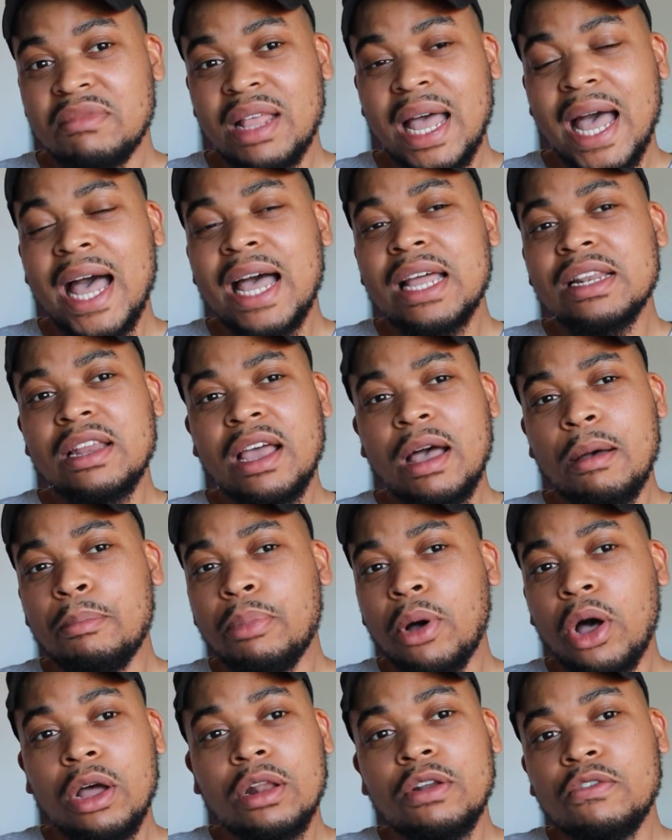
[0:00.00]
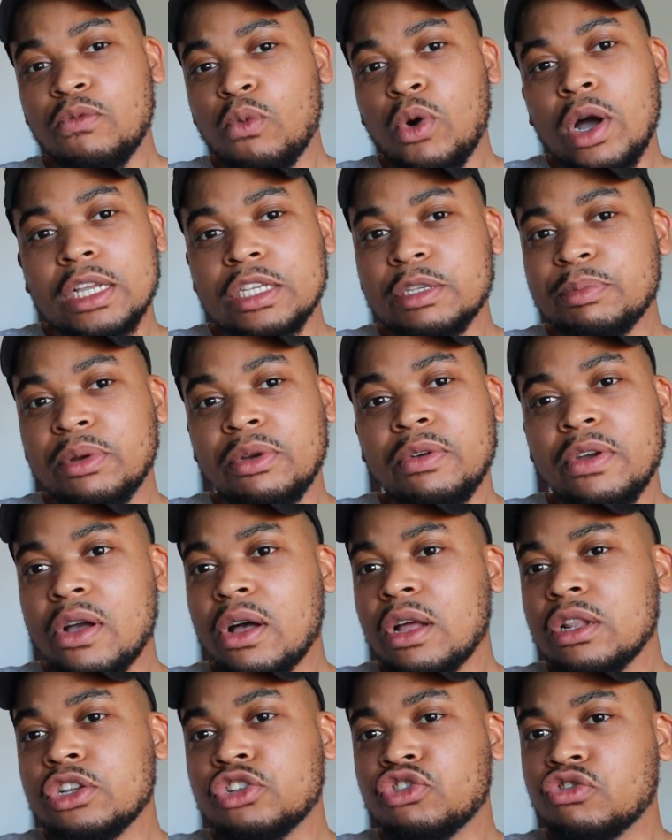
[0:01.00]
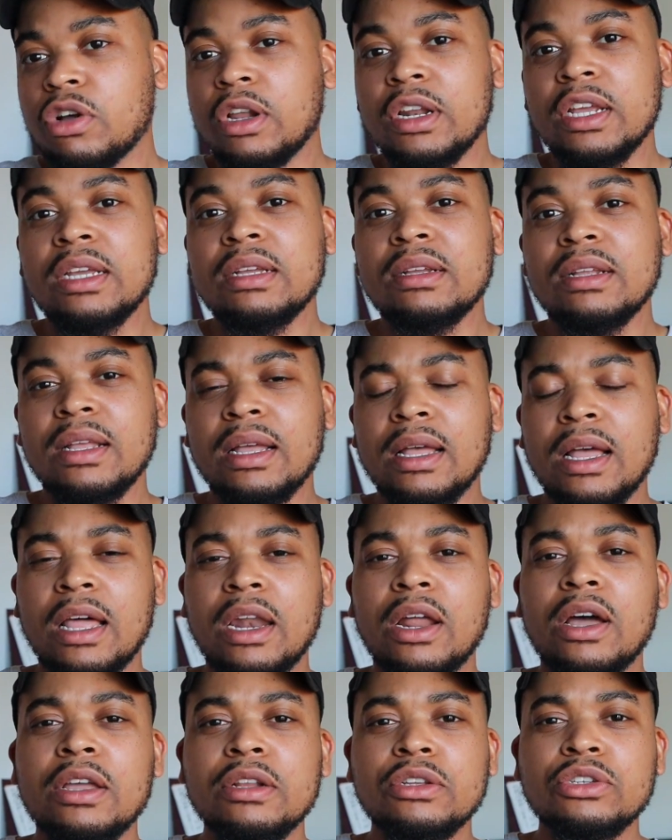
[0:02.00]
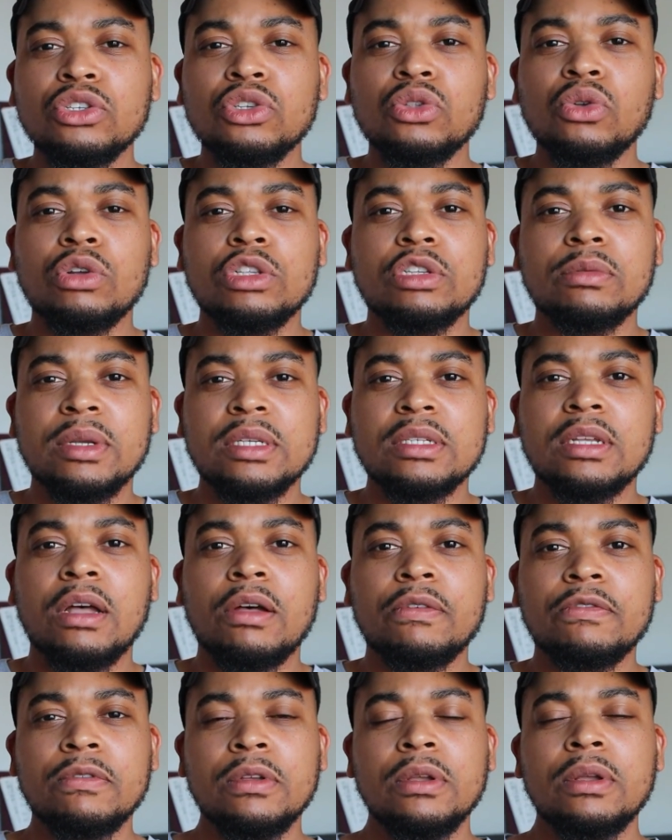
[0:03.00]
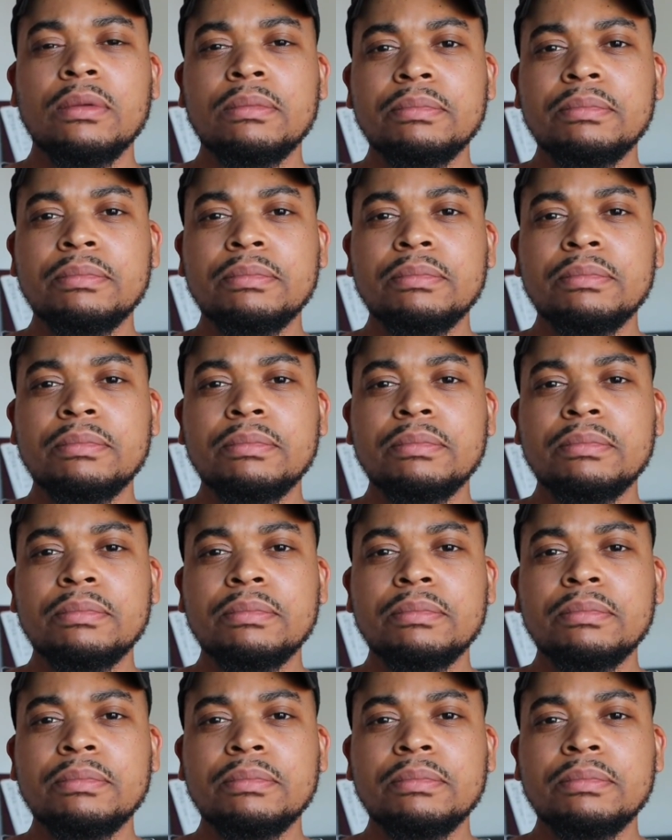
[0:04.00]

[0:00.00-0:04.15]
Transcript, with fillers: had a bottle of white spirit on the trolley and I just thought to myself,